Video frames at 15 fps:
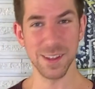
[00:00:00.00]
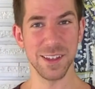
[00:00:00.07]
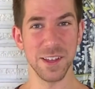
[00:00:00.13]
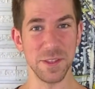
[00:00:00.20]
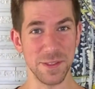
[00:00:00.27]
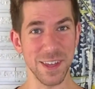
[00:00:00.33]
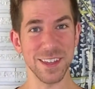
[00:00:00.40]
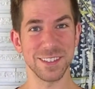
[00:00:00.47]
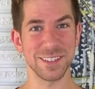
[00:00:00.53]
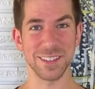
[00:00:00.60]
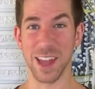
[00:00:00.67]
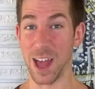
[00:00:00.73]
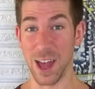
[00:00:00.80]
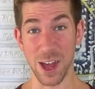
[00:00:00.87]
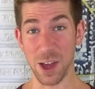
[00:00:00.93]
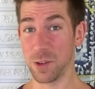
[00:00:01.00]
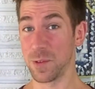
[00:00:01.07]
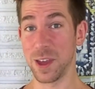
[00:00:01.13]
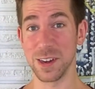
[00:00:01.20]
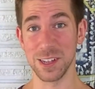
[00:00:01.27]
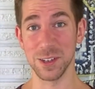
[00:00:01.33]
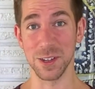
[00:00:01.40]
This
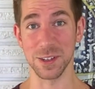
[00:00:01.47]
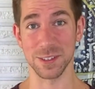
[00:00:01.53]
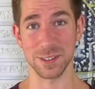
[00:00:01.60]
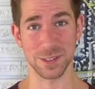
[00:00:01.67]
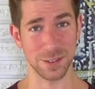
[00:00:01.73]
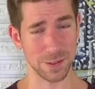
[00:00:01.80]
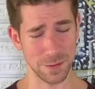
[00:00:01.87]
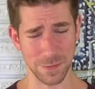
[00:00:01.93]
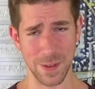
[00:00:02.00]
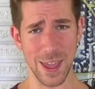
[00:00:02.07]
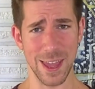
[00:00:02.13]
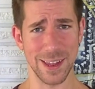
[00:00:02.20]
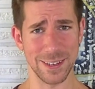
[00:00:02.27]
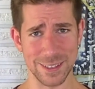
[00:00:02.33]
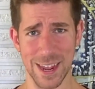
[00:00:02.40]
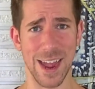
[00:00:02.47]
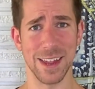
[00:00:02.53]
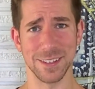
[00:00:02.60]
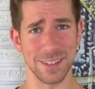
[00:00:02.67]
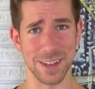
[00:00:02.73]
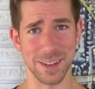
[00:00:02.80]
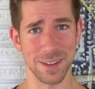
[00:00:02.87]
already looks
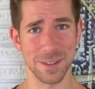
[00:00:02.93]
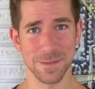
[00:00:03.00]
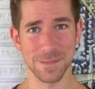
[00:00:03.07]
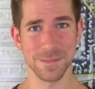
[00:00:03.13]
fantastic.